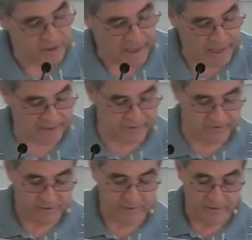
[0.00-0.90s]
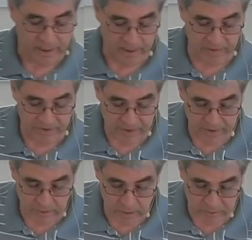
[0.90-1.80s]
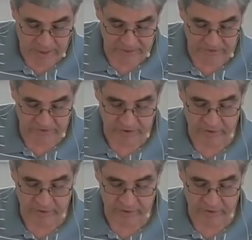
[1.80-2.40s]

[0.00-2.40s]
and the Elamites